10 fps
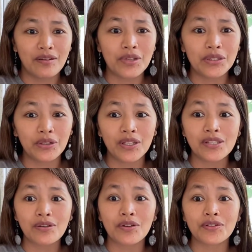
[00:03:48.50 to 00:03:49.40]
withdraw
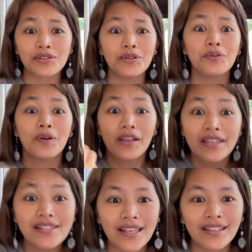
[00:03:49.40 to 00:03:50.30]
Isko. So
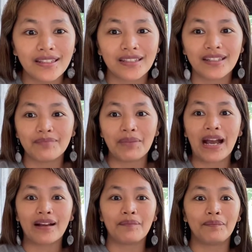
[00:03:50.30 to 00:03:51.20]
he said it
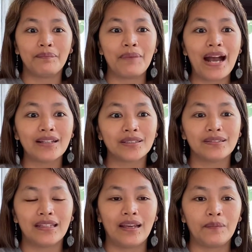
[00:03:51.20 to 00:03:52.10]
back
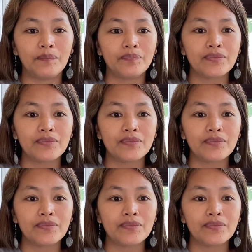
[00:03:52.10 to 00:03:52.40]
to them.